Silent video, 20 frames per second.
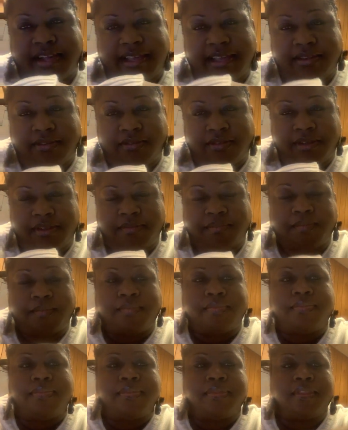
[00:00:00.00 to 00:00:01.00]
get on,
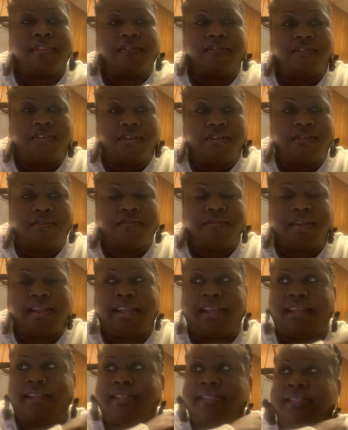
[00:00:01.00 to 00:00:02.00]
the phone
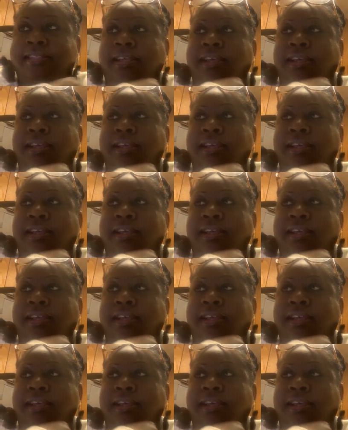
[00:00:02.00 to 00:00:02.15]
rings,